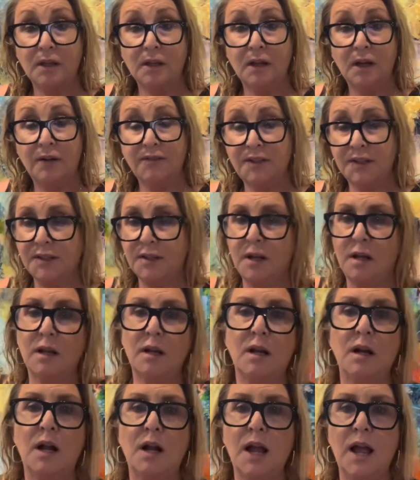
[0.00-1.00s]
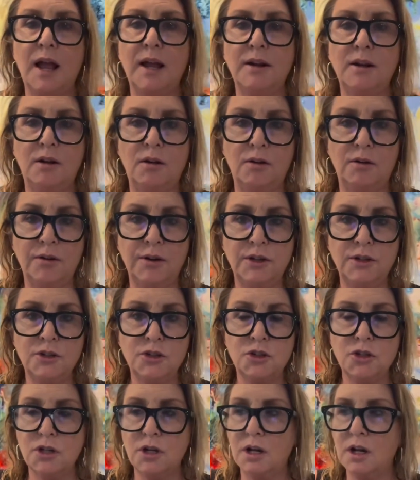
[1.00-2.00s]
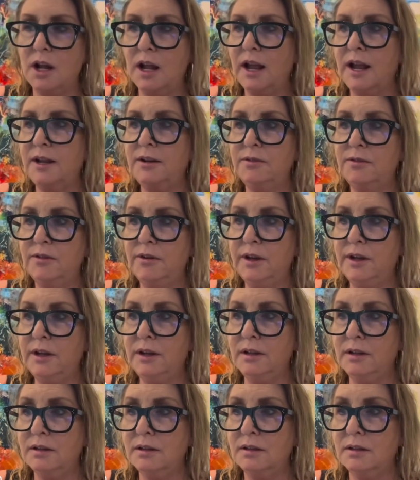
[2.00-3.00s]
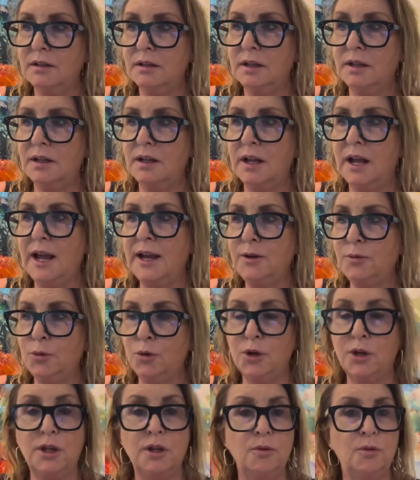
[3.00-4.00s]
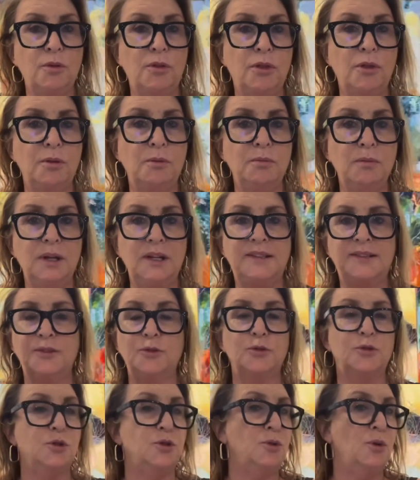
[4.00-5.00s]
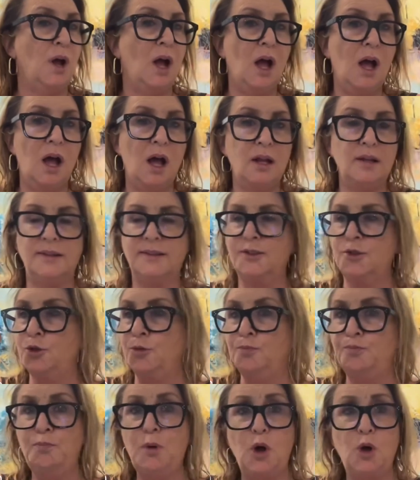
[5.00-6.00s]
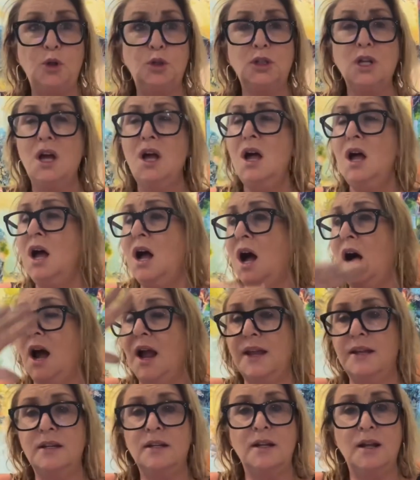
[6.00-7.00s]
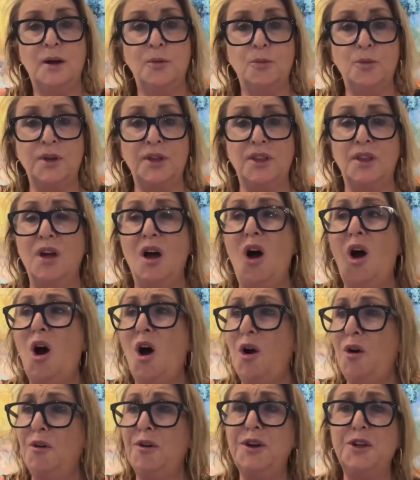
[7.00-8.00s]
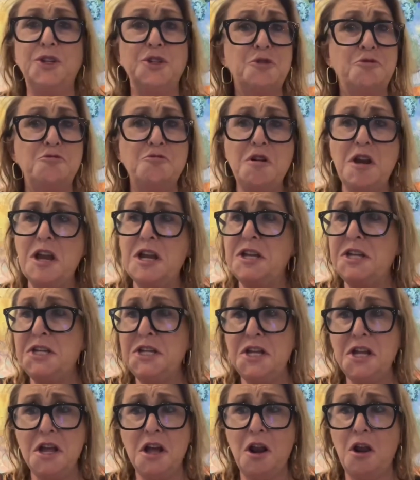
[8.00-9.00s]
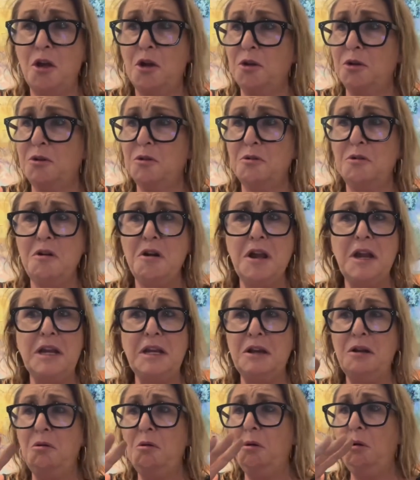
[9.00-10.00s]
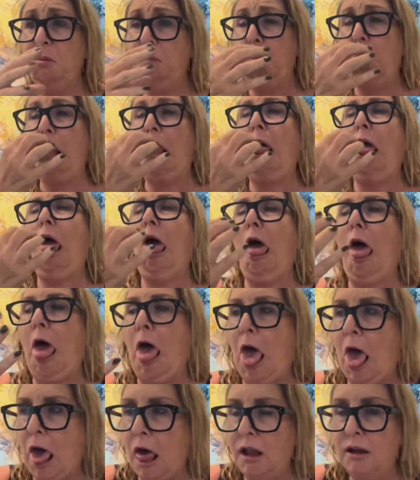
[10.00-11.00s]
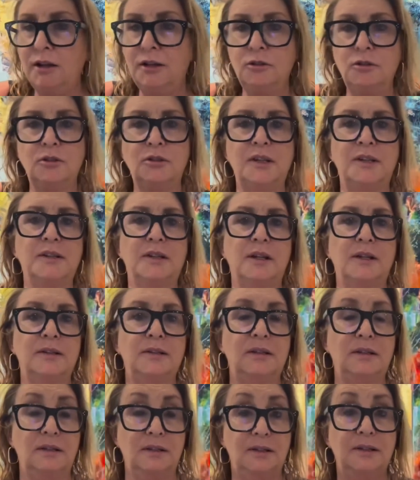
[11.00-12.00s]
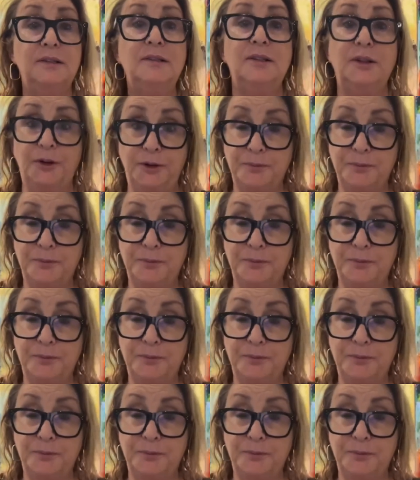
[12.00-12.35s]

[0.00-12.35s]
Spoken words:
decided I hate orange and I hate red and I hate working with them. It's all too hard, it's too bold. I ended up with orange, red, yellow, green. Oh, it looked disgusting. So